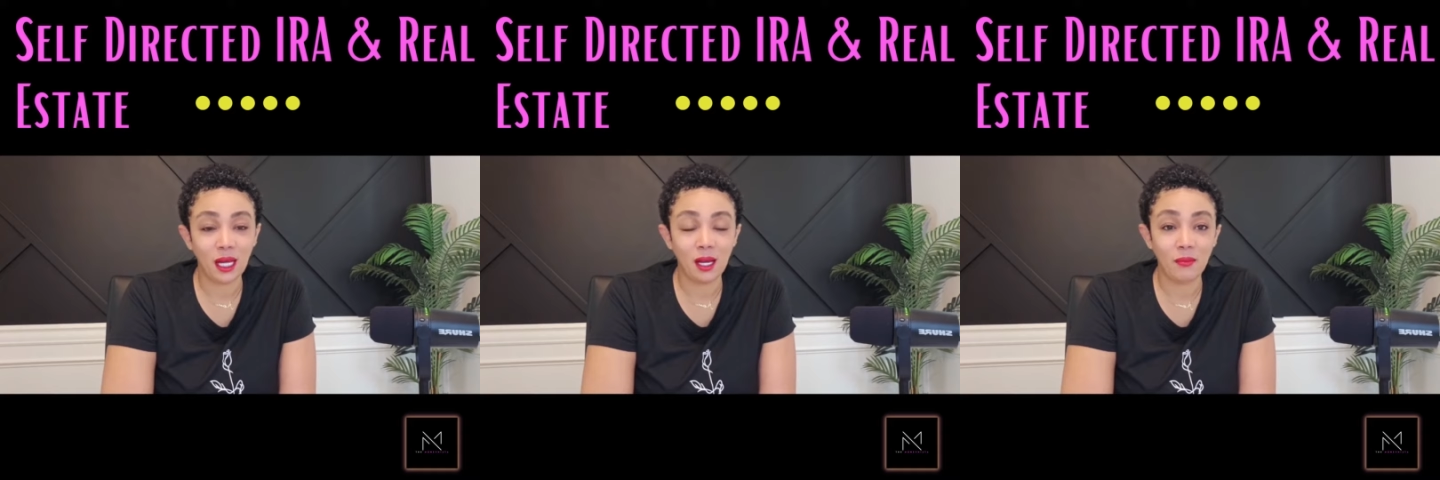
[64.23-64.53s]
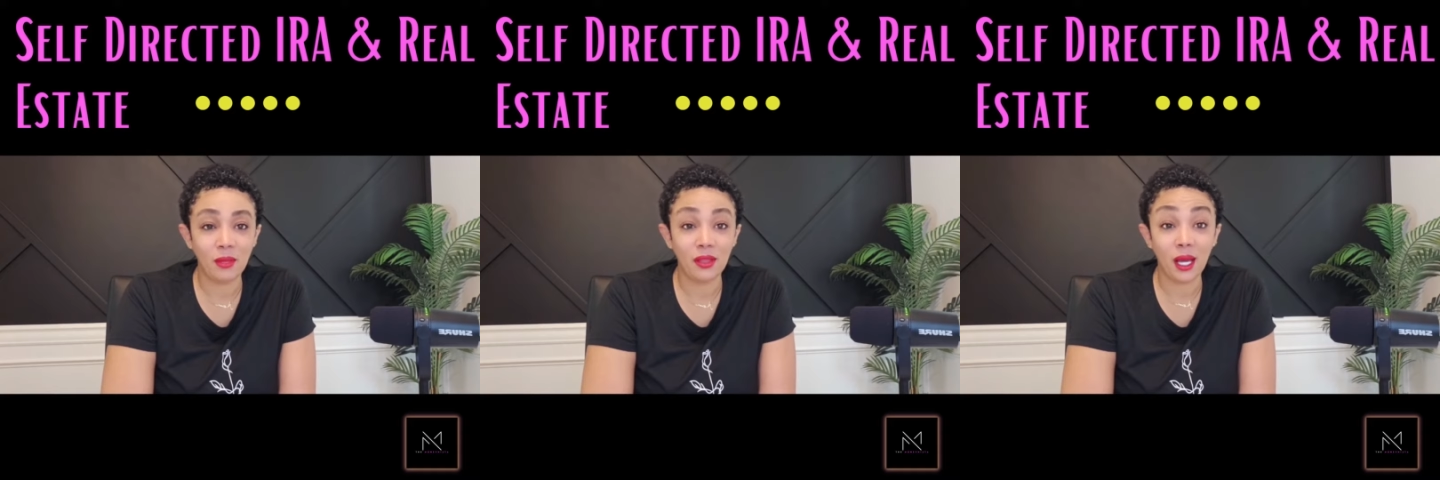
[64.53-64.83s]

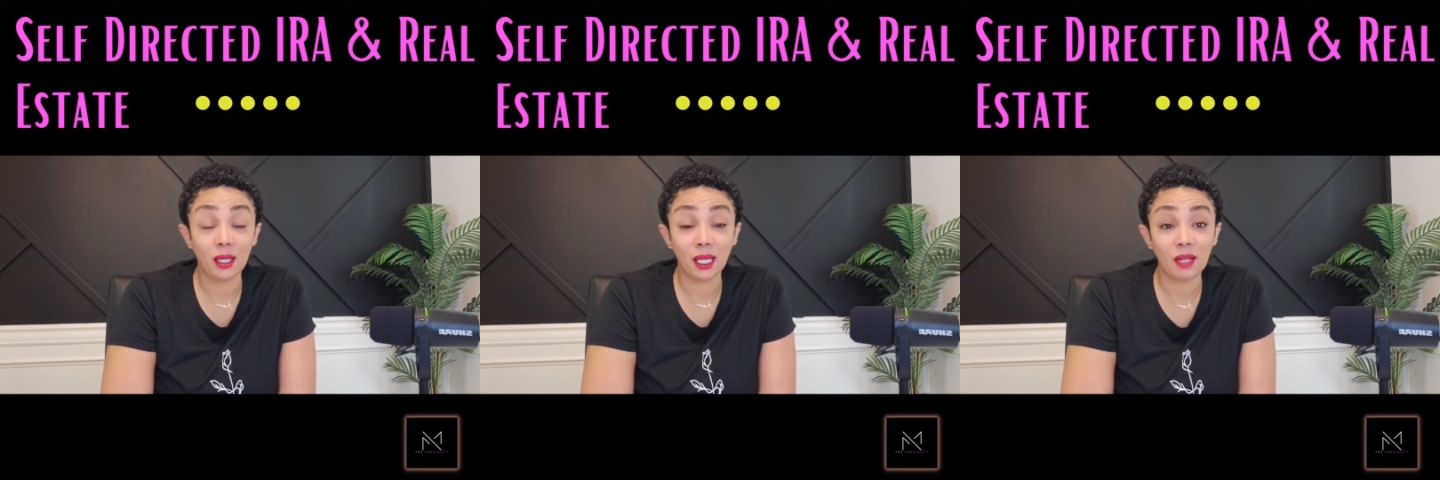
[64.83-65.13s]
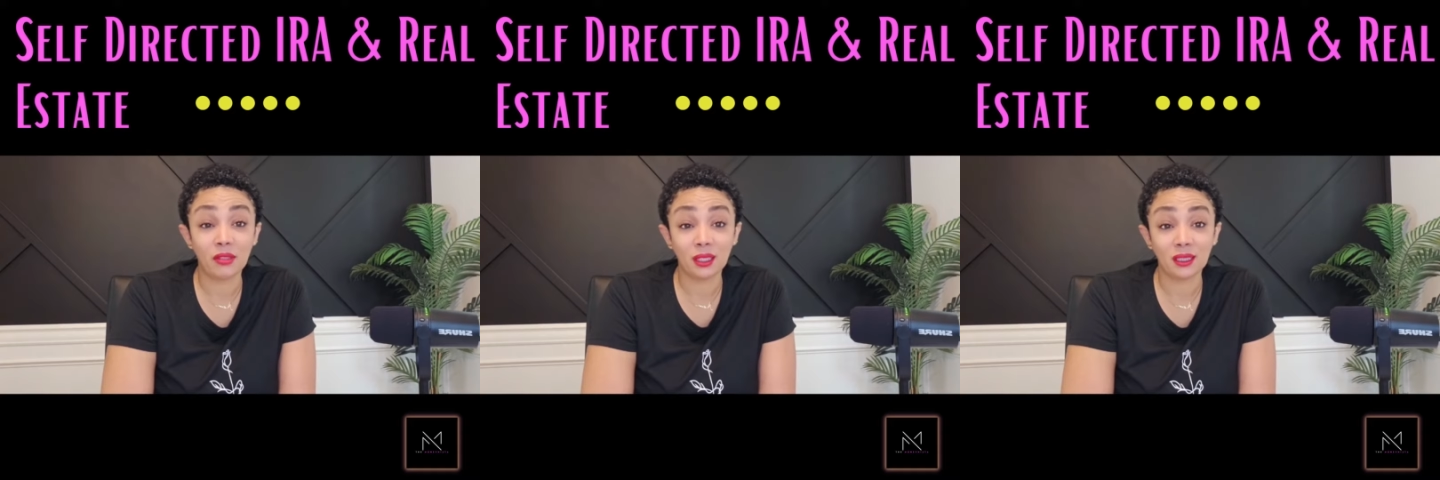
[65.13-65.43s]
um, that a lot
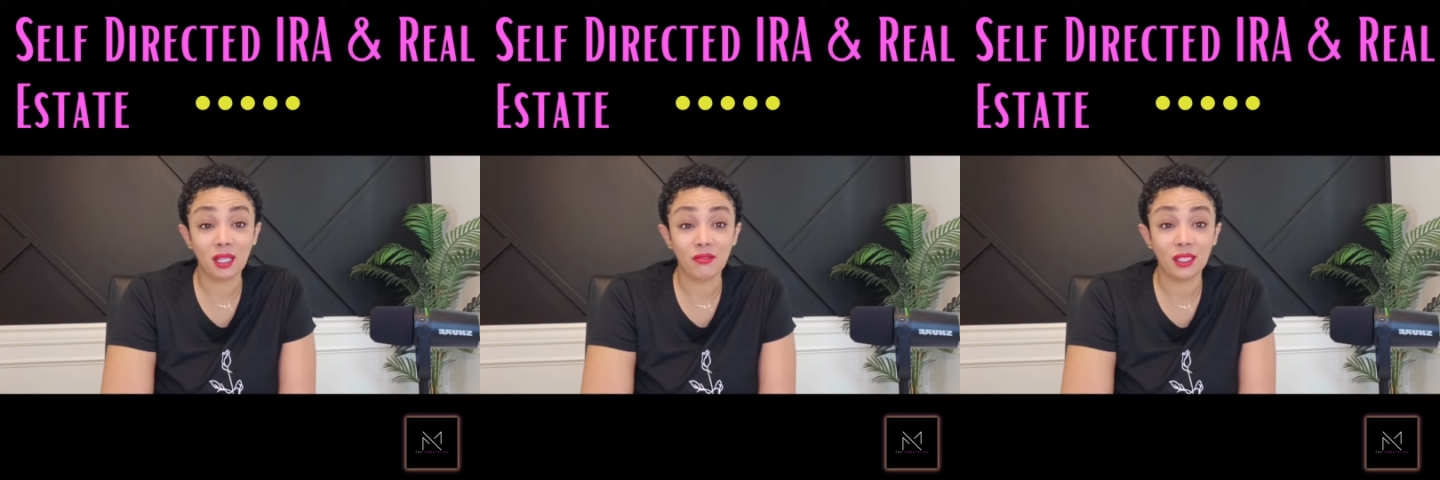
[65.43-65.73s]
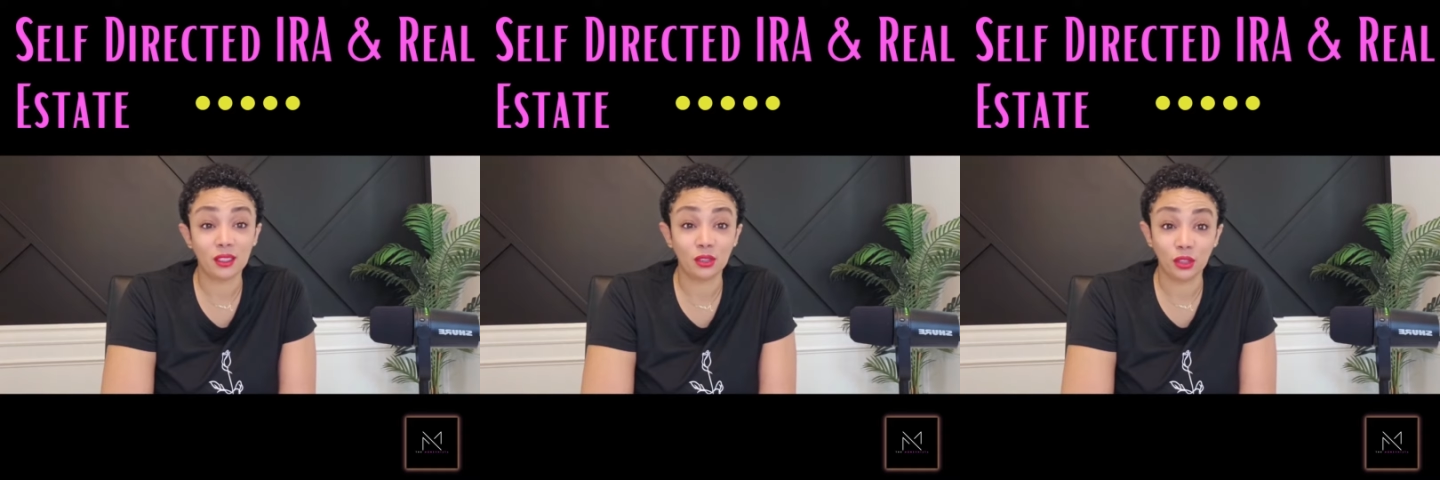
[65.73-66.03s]
of real estate
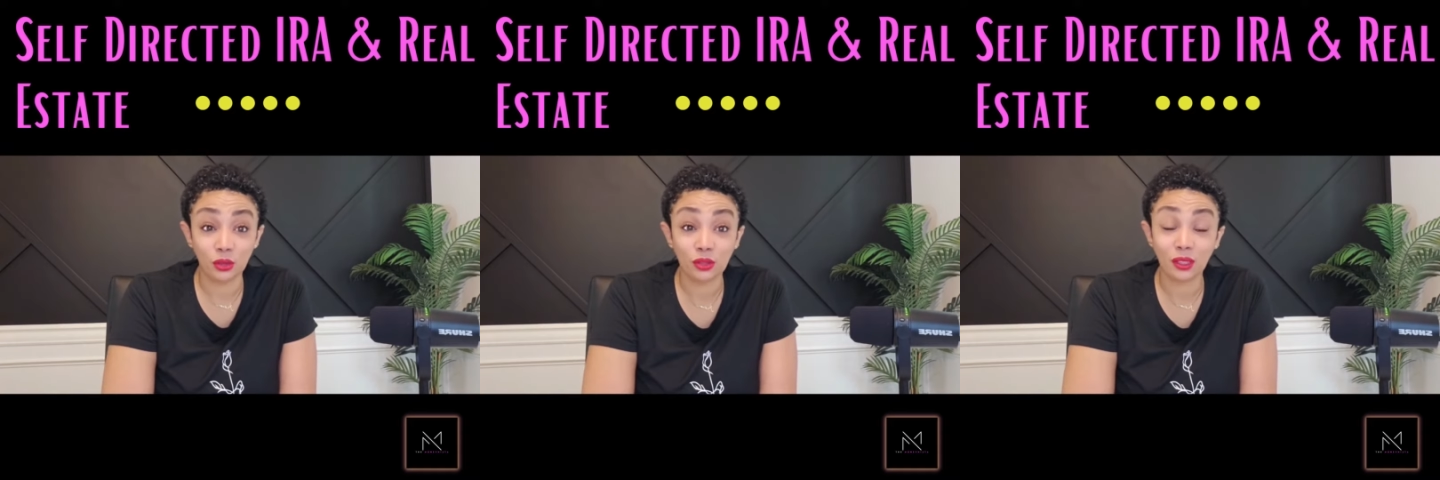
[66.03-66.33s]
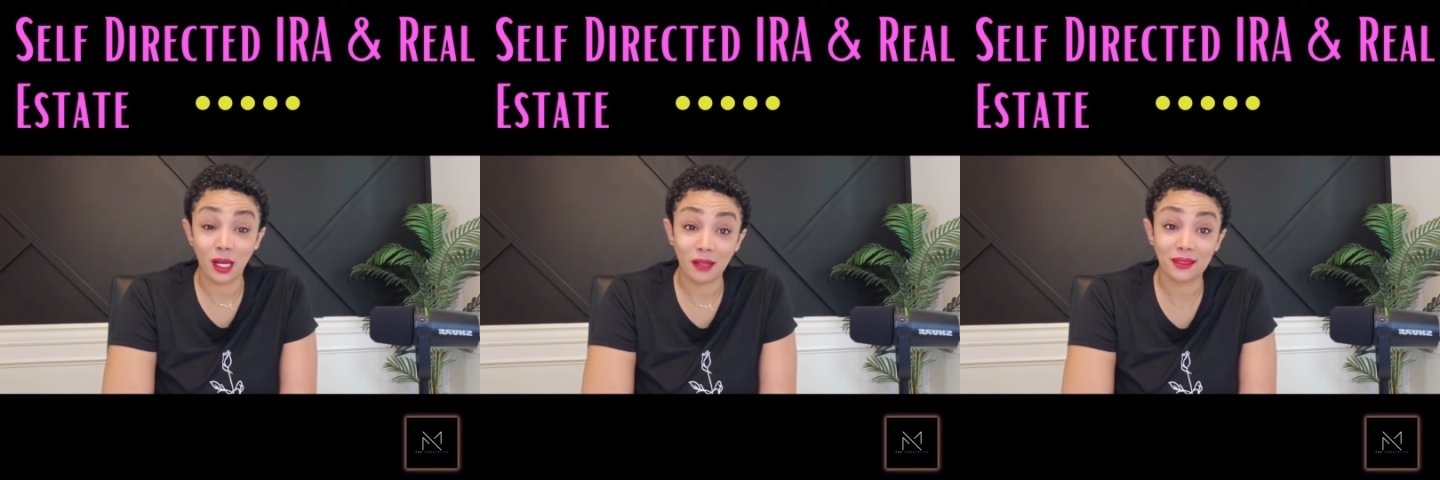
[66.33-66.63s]
investors use
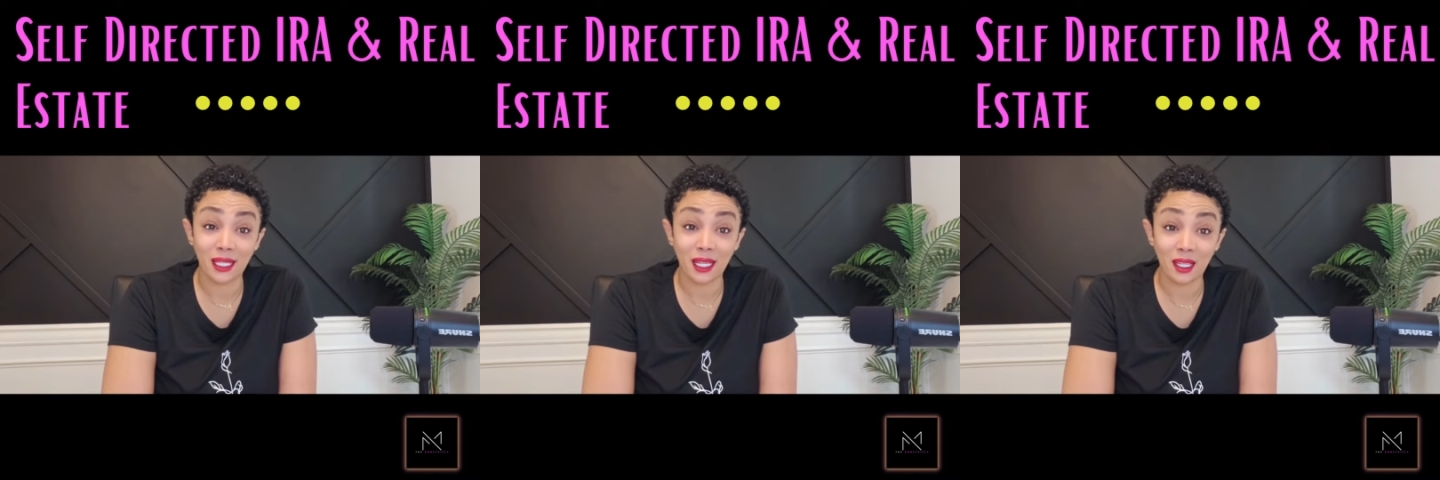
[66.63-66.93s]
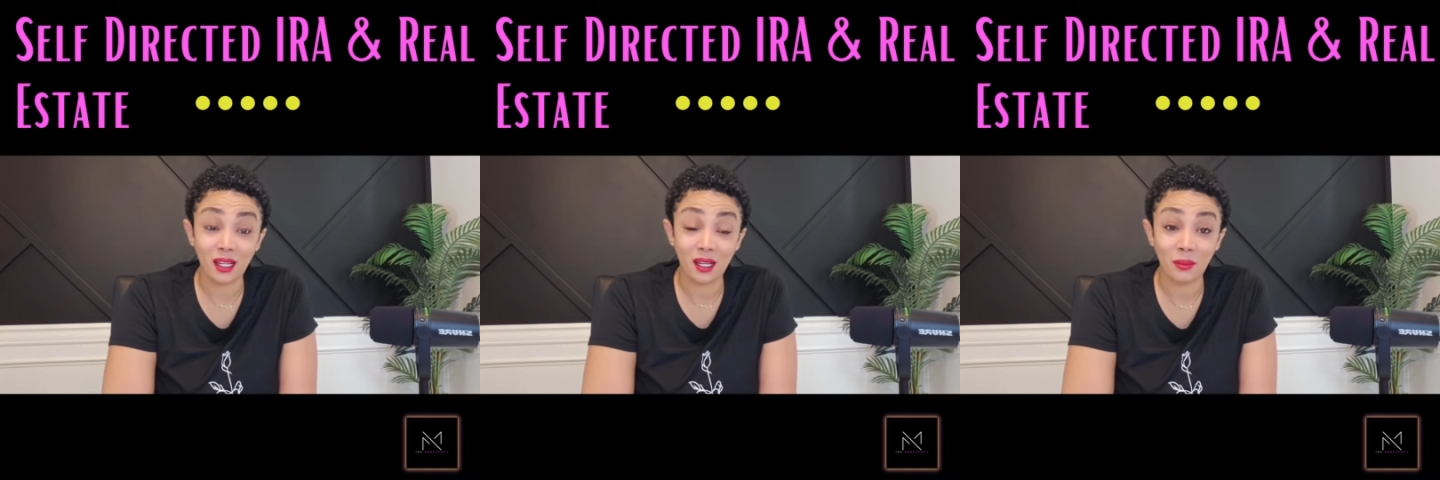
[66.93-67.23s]
to offset
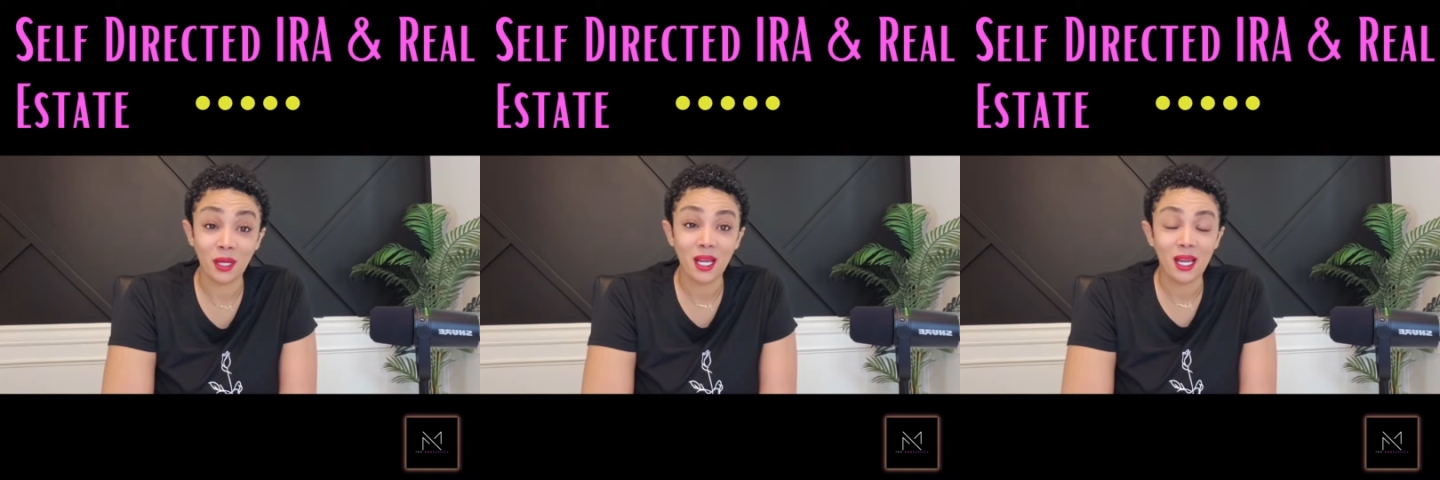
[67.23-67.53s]
income